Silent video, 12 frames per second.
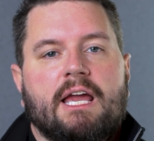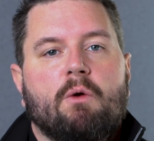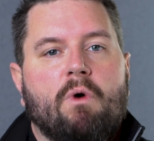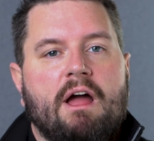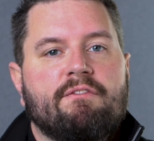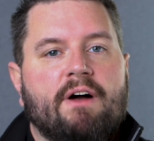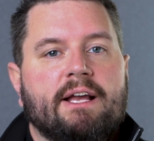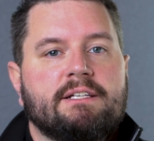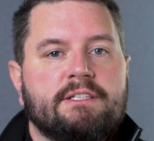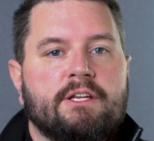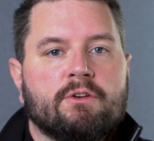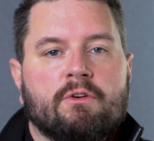Wi-Fi
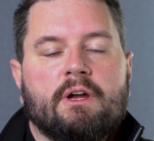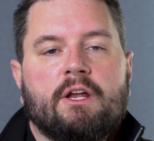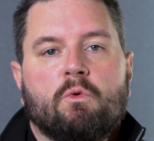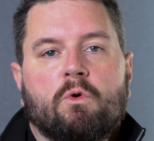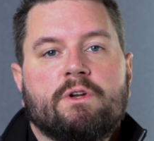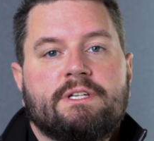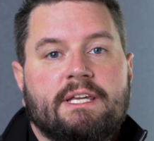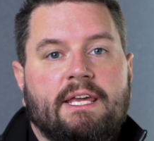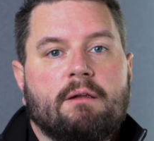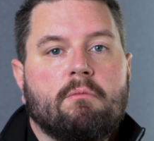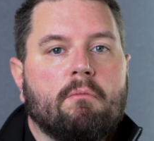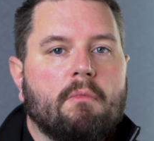extender in order to
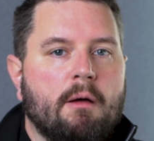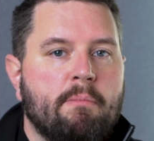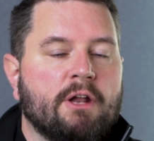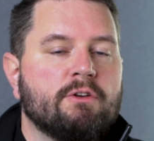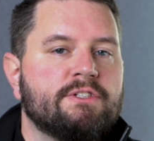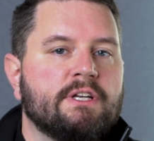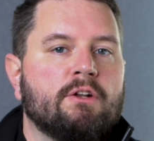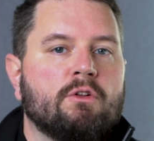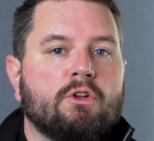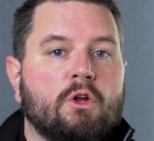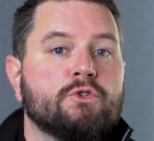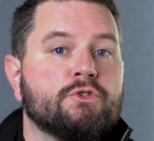get a better signal
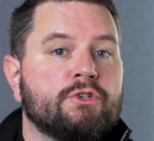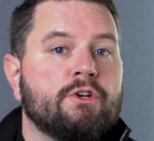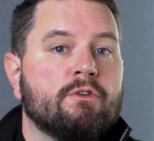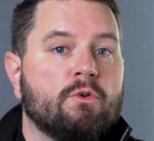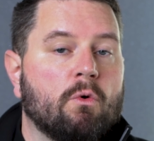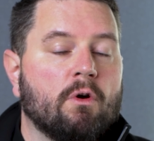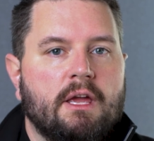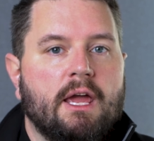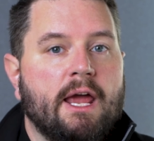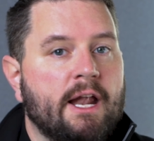closer to your door.